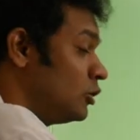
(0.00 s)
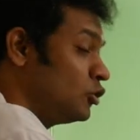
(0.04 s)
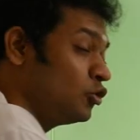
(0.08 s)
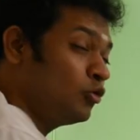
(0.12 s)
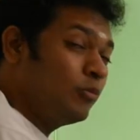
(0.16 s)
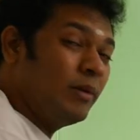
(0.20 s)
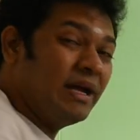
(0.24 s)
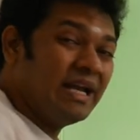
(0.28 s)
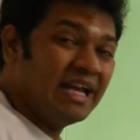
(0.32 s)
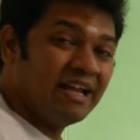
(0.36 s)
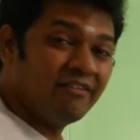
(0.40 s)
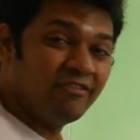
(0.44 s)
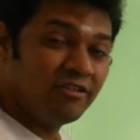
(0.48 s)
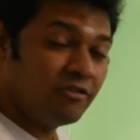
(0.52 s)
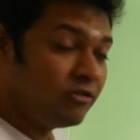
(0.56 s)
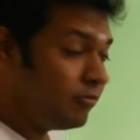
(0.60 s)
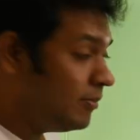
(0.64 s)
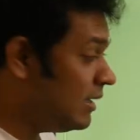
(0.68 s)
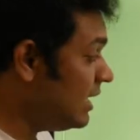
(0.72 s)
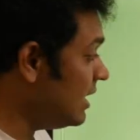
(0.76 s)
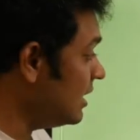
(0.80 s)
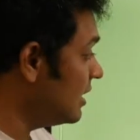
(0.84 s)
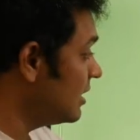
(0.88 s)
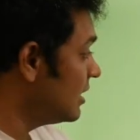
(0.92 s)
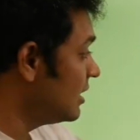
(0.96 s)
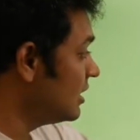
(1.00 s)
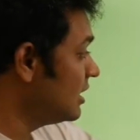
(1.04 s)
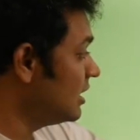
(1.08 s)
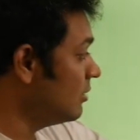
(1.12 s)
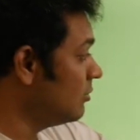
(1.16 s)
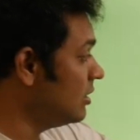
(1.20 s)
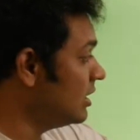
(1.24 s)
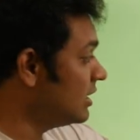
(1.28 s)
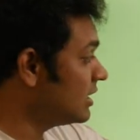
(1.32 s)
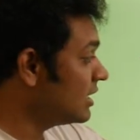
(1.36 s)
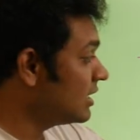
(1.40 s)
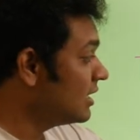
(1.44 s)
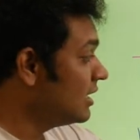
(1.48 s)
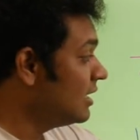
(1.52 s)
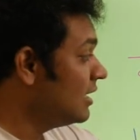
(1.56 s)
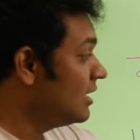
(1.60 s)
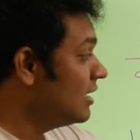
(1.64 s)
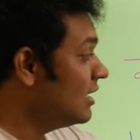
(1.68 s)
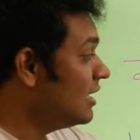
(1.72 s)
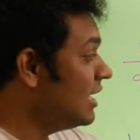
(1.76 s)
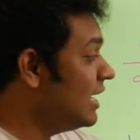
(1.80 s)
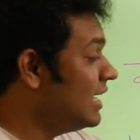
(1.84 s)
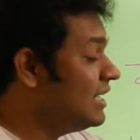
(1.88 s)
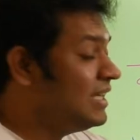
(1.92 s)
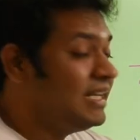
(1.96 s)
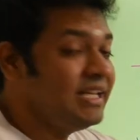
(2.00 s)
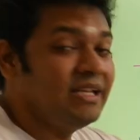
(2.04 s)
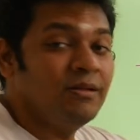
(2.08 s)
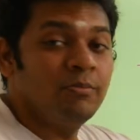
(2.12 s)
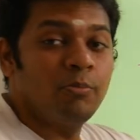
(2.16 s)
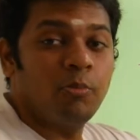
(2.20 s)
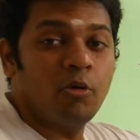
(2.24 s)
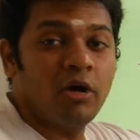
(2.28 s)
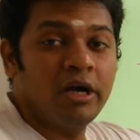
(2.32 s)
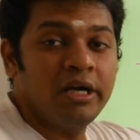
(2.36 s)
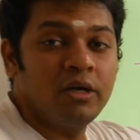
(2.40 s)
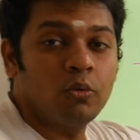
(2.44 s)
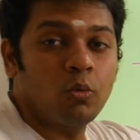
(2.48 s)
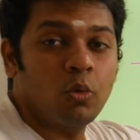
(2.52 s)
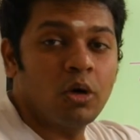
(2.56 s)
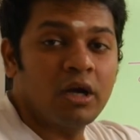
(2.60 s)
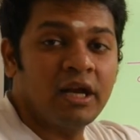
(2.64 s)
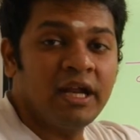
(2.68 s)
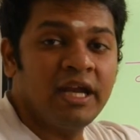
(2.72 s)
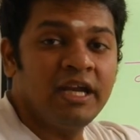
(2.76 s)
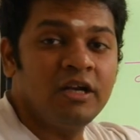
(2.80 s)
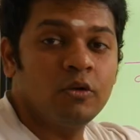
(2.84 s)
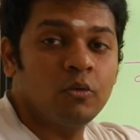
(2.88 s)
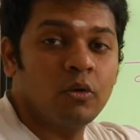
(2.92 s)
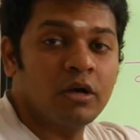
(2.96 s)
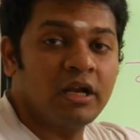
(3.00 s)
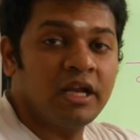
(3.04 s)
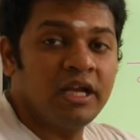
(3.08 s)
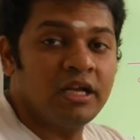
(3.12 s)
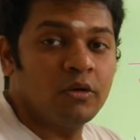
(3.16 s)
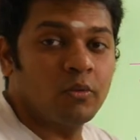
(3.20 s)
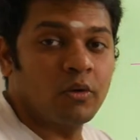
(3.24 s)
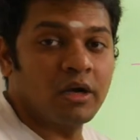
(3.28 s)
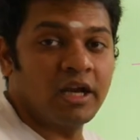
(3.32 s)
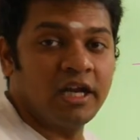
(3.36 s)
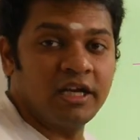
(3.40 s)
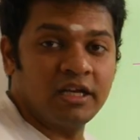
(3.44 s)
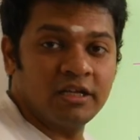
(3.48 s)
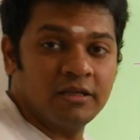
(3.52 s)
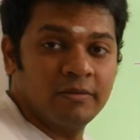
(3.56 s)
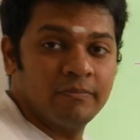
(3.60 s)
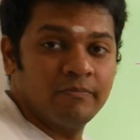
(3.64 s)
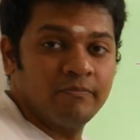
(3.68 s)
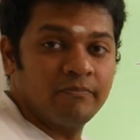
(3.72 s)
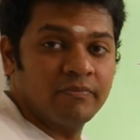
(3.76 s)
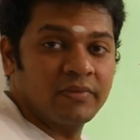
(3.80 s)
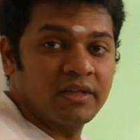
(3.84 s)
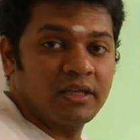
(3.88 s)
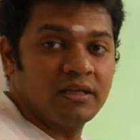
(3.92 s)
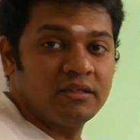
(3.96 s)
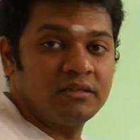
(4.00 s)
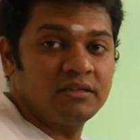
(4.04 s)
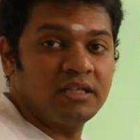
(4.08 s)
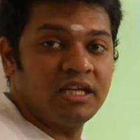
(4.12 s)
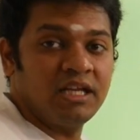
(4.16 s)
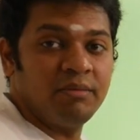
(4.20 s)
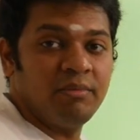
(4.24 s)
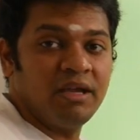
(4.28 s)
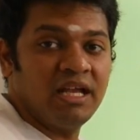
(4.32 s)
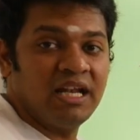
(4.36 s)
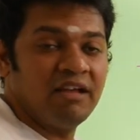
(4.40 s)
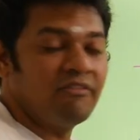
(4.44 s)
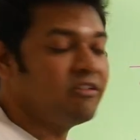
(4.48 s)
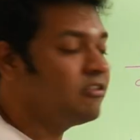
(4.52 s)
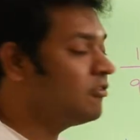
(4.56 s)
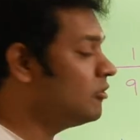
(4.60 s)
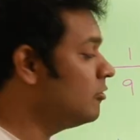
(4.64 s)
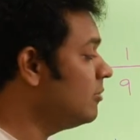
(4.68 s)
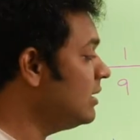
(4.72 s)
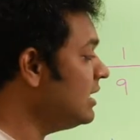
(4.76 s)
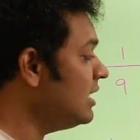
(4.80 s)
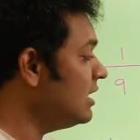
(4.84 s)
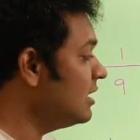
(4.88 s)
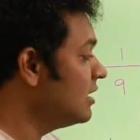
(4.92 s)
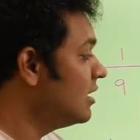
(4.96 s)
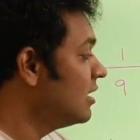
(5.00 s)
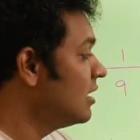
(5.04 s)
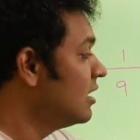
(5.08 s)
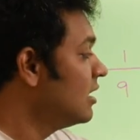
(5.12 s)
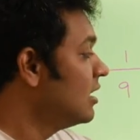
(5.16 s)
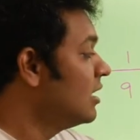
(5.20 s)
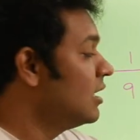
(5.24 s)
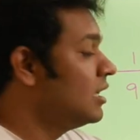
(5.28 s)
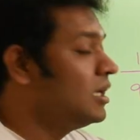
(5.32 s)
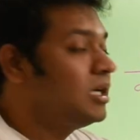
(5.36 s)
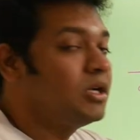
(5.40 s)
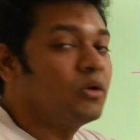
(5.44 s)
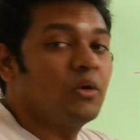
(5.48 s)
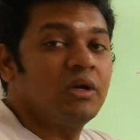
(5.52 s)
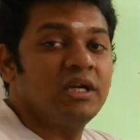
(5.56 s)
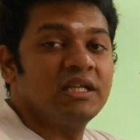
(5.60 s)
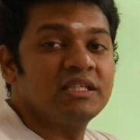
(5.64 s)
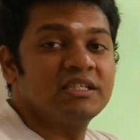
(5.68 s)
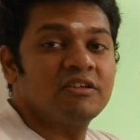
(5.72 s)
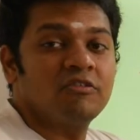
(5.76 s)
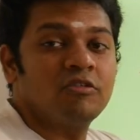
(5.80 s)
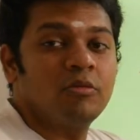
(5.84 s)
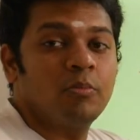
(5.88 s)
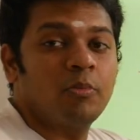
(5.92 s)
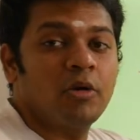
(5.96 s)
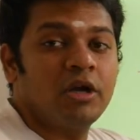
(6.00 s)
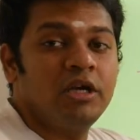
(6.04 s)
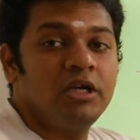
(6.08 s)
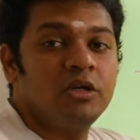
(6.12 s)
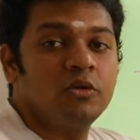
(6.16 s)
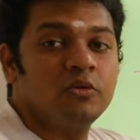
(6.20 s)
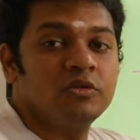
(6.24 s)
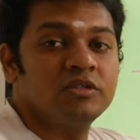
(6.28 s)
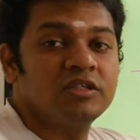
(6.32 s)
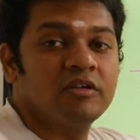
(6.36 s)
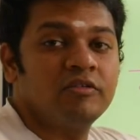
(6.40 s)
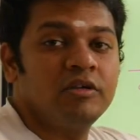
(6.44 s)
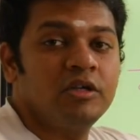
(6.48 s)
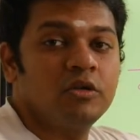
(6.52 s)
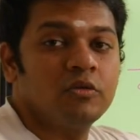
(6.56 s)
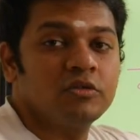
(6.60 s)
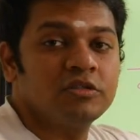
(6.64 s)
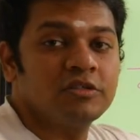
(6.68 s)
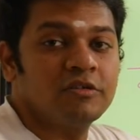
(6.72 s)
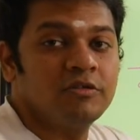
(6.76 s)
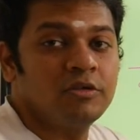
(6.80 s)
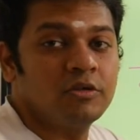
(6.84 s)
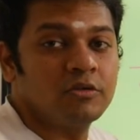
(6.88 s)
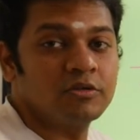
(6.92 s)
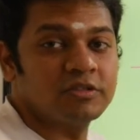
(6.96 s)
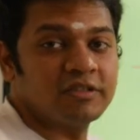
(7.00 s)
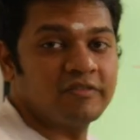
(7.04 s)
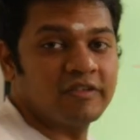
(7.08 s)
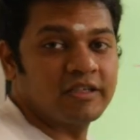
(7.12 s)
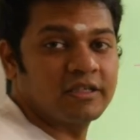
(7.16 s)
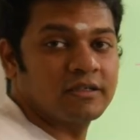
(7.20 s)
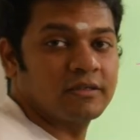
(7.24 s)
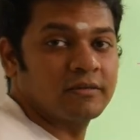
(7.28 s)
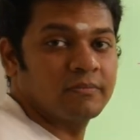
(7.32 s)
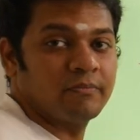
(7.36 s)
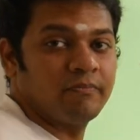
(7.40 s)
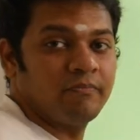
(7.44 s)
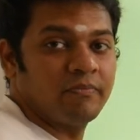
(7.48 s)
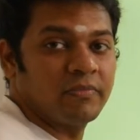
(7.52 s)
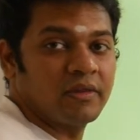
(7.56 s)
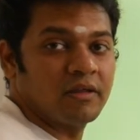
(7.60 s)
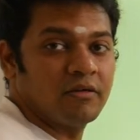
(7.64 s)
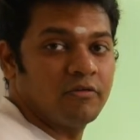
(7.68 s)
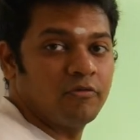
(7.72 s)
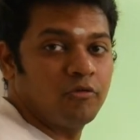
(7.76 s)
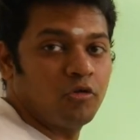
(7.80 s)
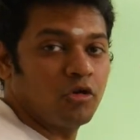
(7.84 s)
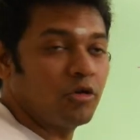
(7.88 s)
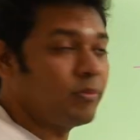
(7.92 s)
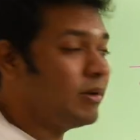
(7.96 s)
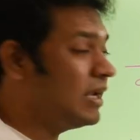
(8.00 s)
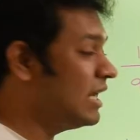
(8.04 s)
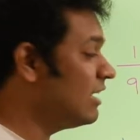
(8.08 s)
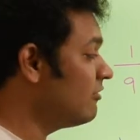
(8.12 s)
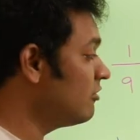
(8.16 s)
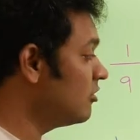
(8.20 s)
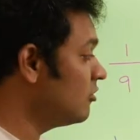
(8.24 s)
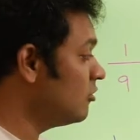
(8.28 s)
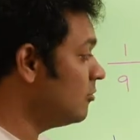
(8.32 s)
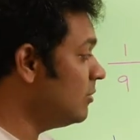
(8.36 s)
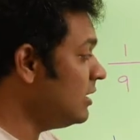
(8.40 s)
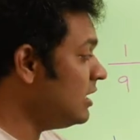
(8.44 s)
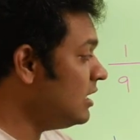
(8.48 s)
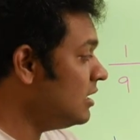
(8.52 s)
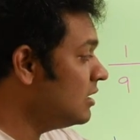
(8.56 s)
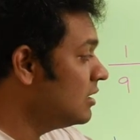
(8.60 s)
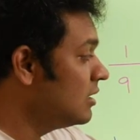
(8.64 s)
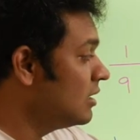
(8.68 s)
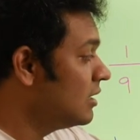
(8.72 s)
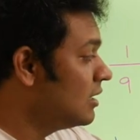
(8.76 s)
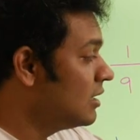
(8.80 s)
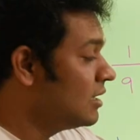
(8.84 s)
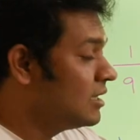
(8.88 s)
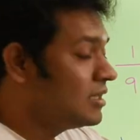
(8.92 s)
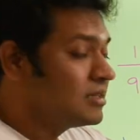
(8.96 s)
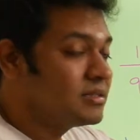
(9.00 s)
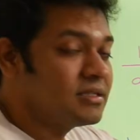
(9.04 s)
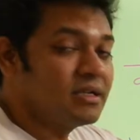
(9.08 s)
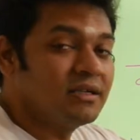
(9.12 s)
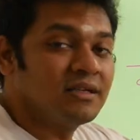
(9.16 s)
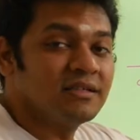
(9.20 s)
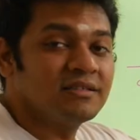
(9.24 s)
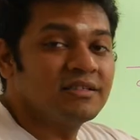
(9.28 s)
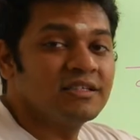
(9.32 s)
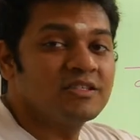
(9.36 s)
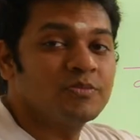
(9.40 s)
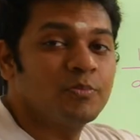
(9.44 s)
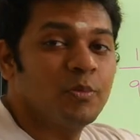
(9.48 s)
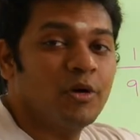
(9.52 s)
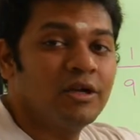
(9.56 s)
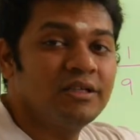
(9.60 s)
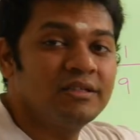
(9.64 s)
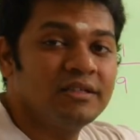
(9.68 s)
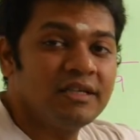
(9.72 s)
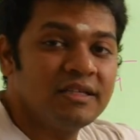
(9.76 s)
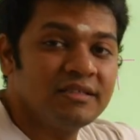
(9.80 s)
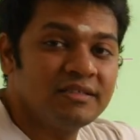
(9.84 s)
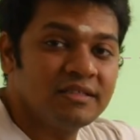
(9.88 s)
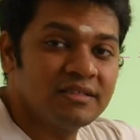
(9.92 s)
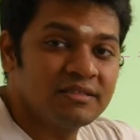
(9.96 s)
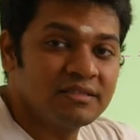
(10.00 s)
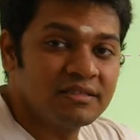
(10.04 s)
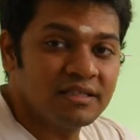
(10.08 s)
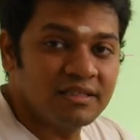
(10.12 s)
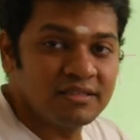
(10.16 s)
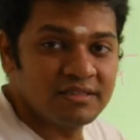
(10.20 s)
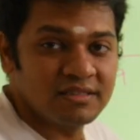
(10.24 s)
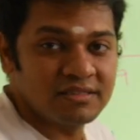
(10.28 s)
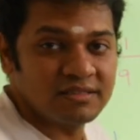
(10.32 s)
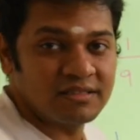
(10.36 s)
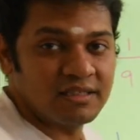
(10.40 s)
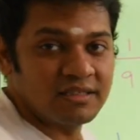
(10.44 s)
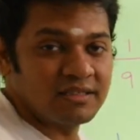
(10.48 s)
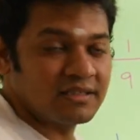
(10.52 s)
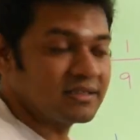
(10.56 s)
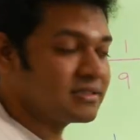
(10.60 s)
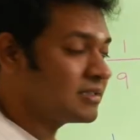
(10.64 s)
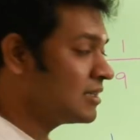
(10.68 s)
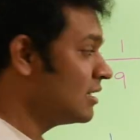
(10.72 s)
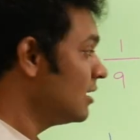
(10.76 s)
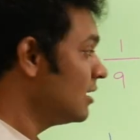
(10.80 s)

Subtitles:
2 by 11 will be double it, 18.181818. 3 by 11 will be 27.272727. 4 by 11 will be 36.363636.